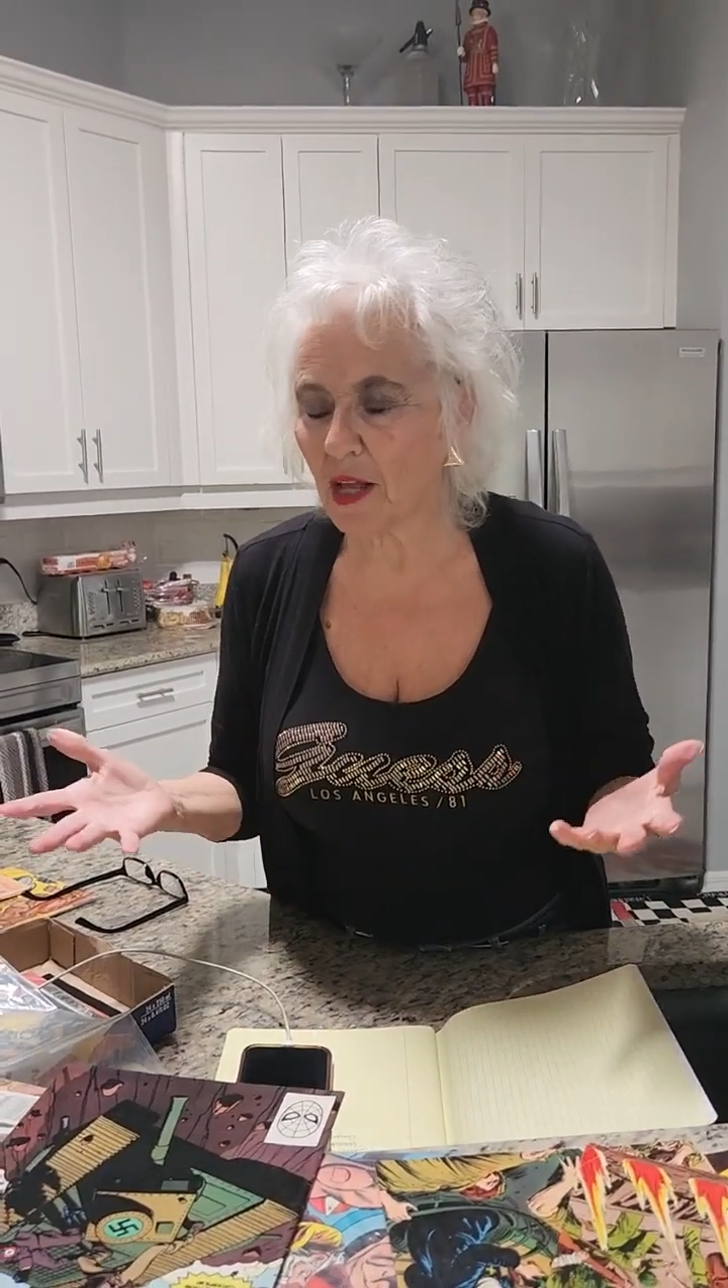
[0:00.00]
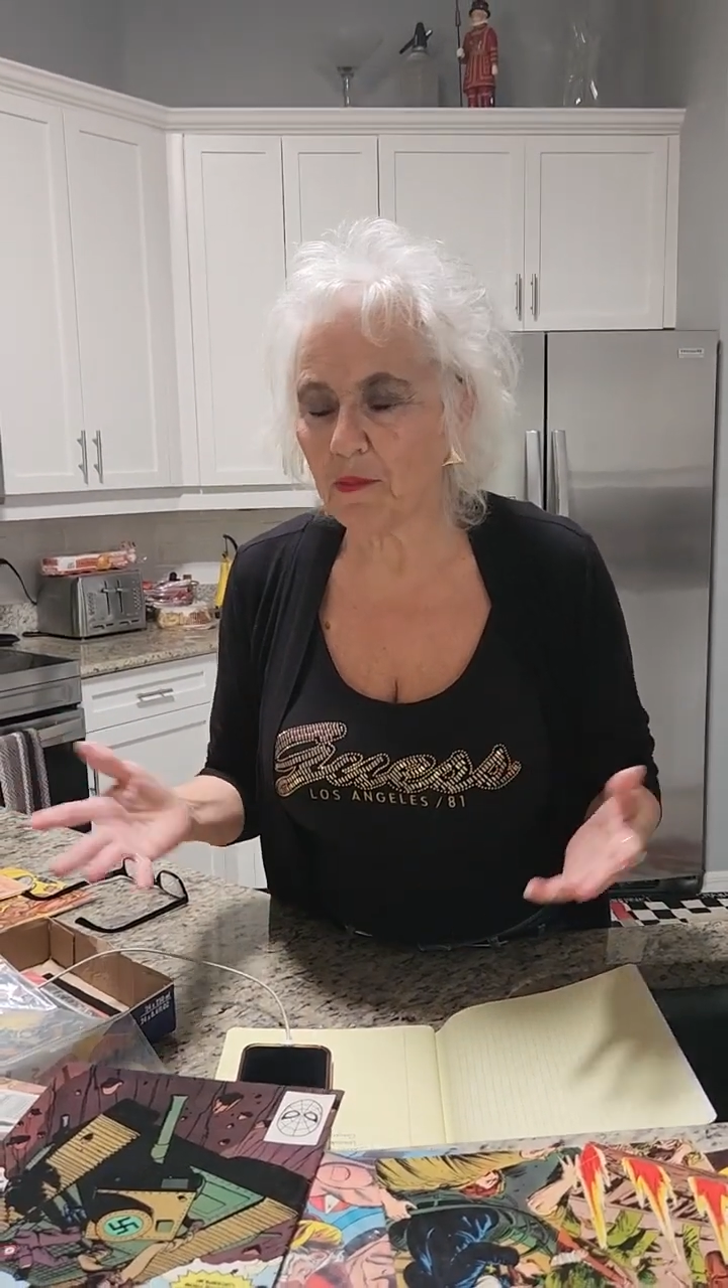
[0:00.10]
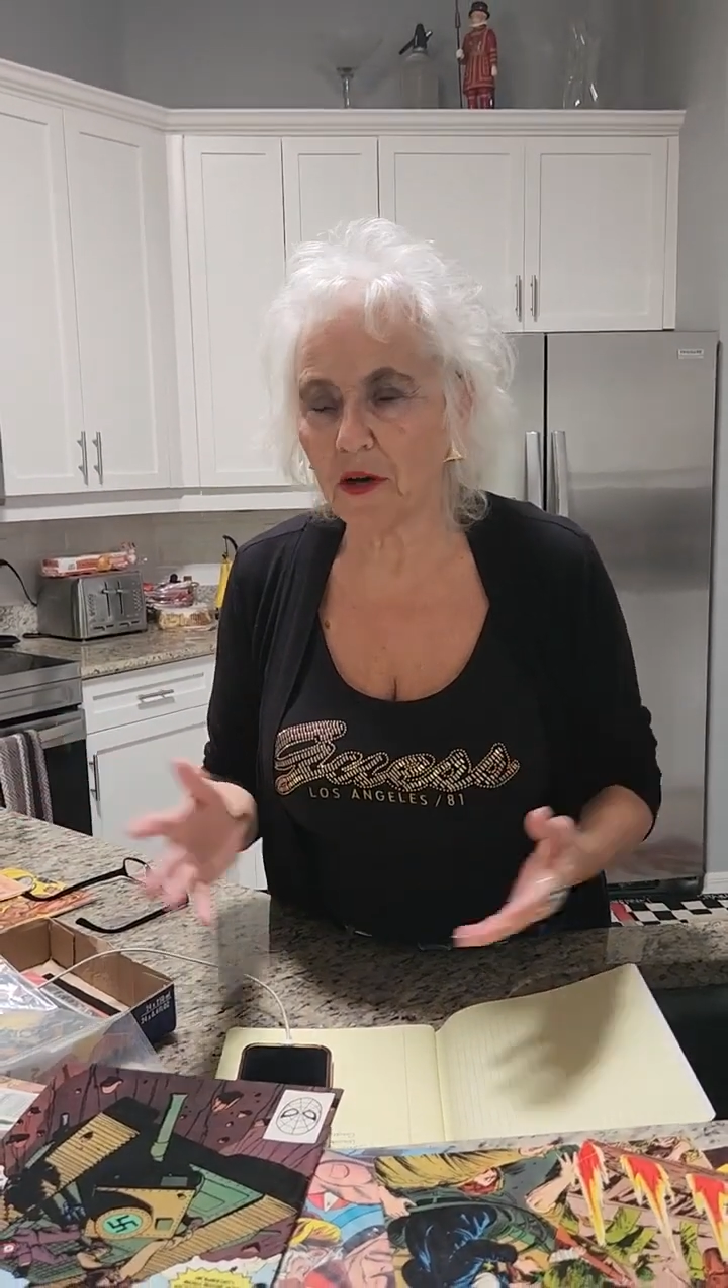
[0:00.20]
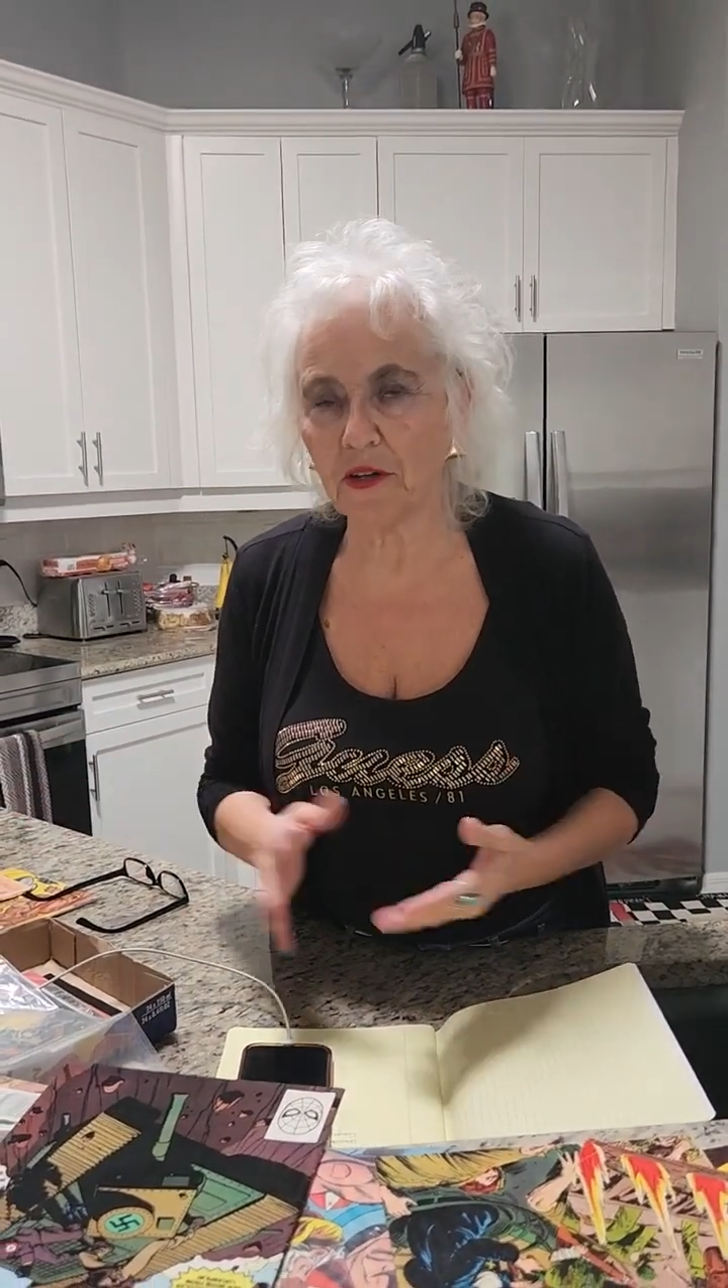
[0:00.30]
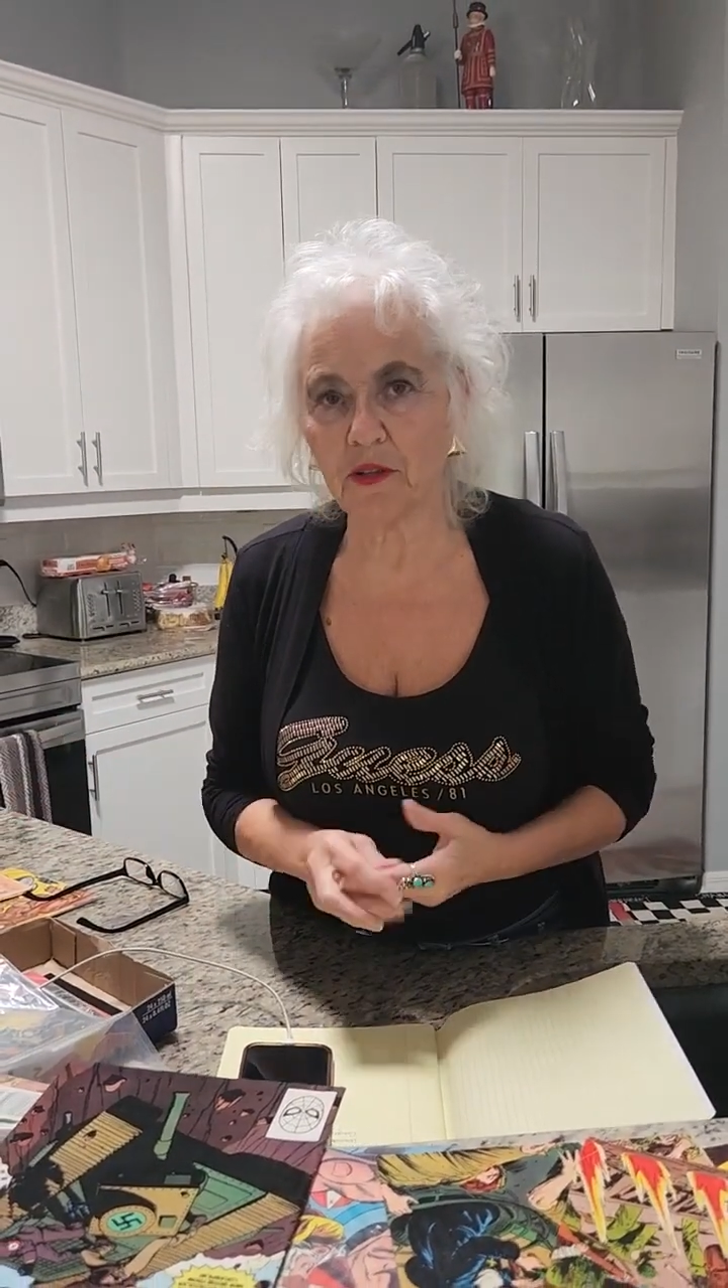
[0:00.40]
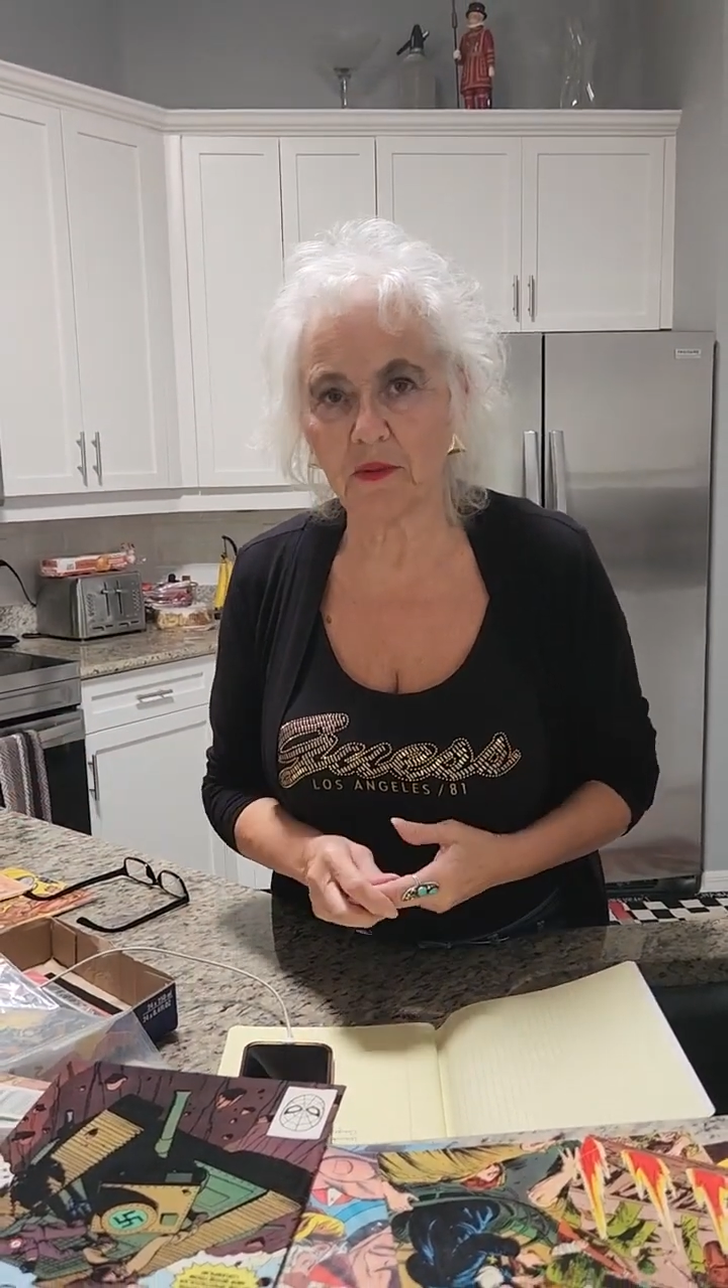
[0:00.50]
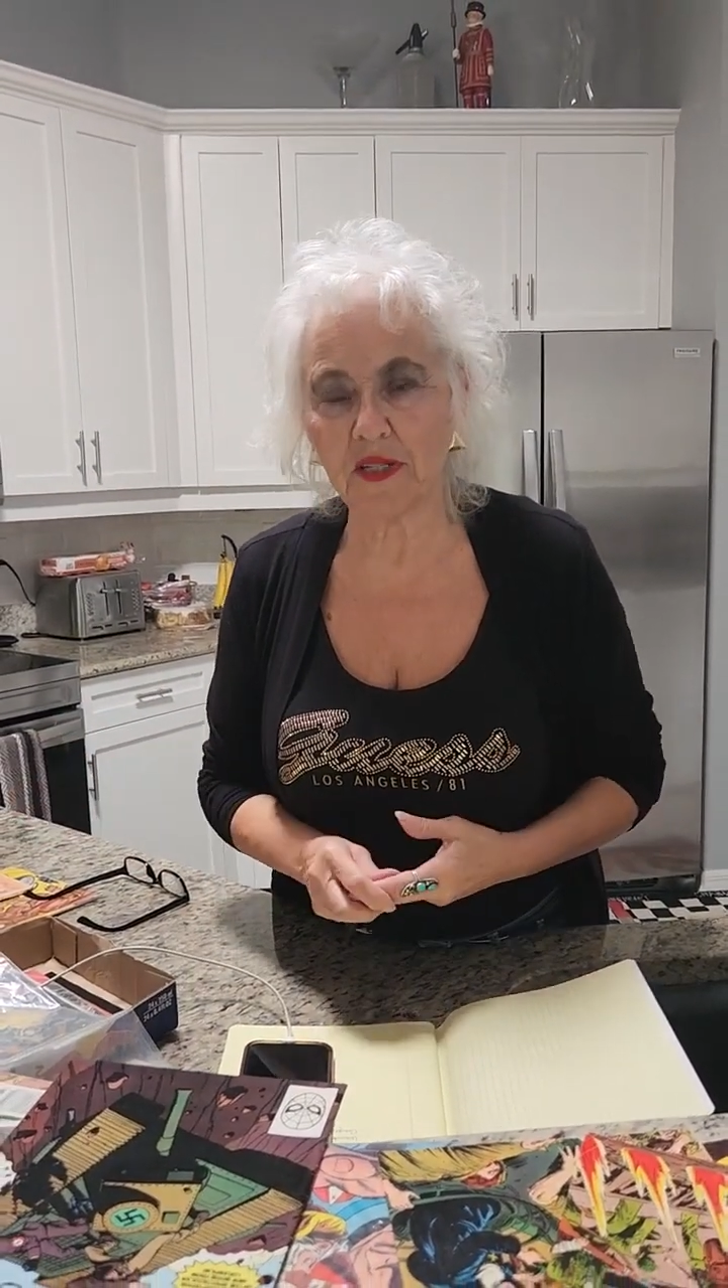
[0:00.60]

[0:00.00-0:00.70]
all part of the